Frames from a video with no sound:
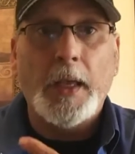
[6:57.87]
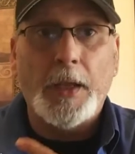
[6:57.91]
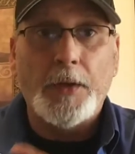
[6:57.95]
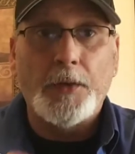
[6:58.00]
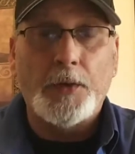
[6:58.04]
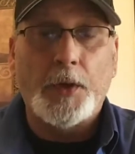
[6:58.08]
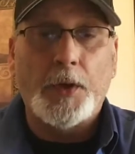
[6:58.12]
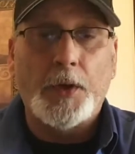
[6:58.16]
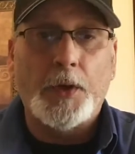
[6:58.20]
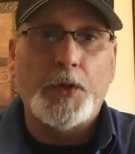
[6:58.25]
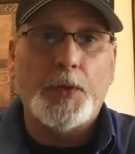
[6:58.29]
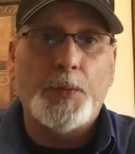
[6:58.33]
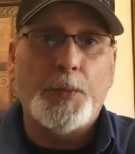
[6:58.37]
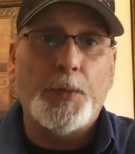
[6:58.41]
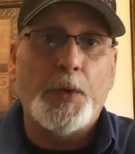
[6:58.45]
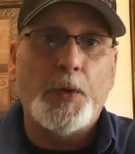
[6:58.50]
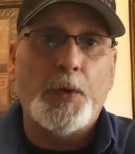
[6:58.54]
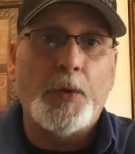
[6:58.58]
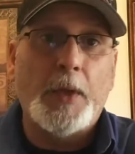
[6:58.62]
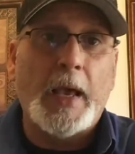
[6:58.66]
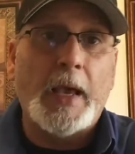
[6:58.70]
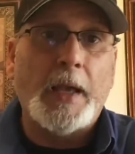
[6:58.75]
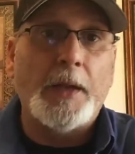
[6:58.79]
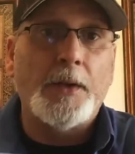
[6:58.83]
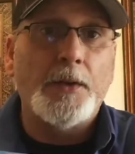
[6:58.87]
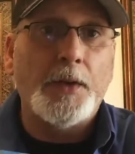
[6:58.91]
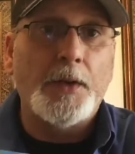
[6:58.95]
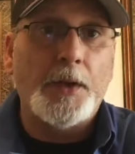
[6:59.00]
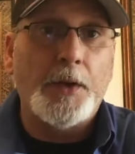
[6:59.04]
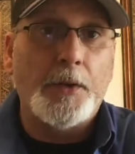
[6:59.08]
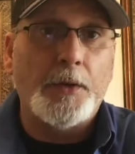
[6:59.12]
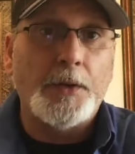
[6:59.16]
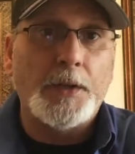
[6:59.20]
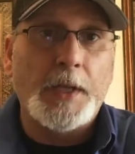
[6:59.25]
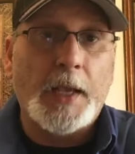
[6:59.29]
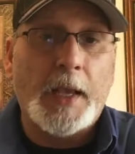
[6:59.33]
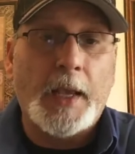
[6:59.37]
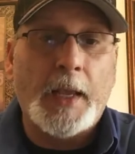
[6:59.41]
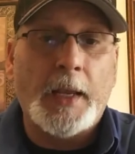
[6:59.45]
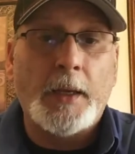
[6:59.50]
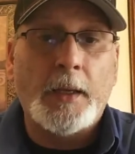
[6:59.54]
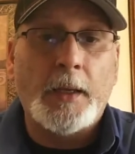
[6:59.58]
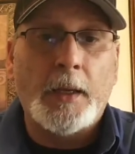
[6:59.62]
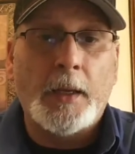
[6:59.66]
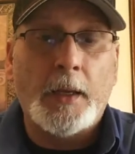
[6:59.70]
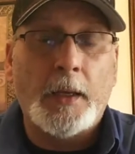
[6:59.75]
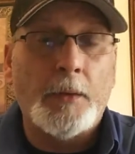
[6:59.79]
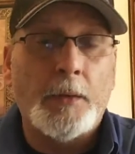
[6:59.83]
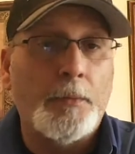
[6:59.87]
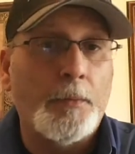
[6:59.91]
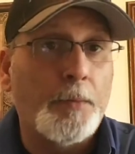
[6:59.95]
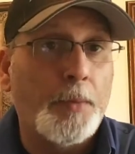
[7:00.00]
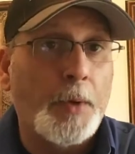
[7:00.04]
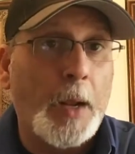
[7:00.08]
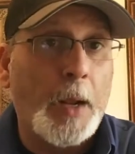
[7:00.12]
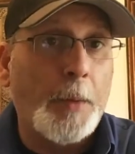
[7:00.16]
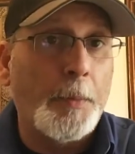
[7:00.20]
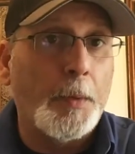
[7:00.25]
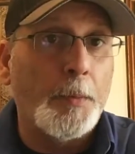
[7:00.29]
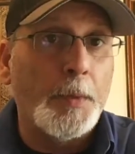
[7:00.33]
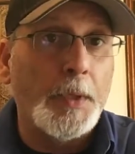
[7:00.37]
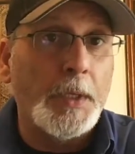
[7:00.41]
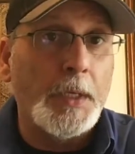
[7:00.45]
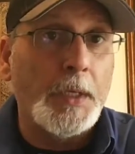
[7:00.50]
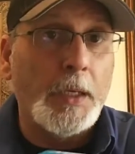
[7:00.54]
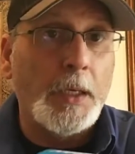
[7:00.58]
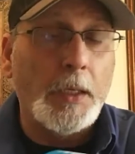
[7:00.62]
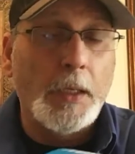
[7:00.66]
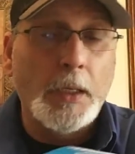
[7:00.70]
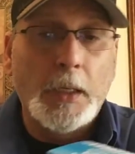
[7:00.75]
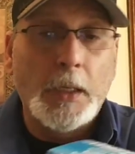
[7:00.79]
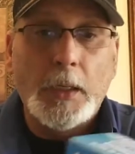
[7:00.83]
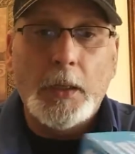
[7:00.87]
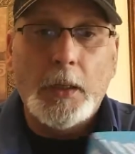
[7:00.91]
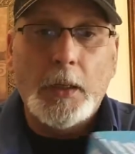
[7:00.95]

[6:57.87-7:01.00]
it's going to spew that into your tank and probably